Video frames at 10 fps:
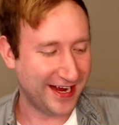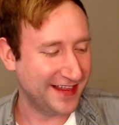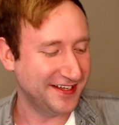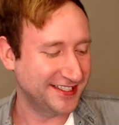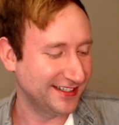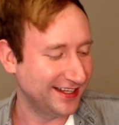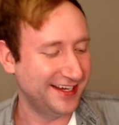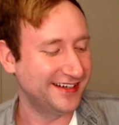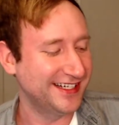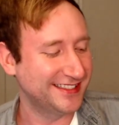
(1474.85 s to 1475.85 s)
I think it's
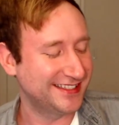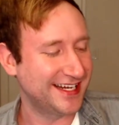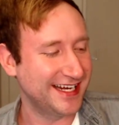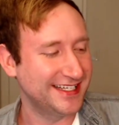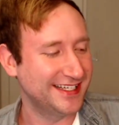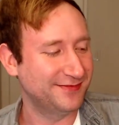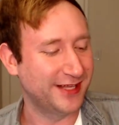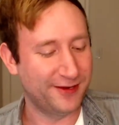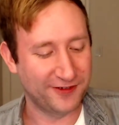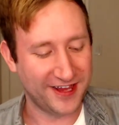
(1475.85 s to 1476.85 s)
hilarious that I didn't
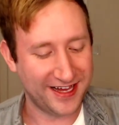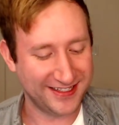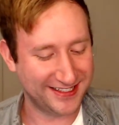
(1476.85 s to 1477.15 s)
plan for that.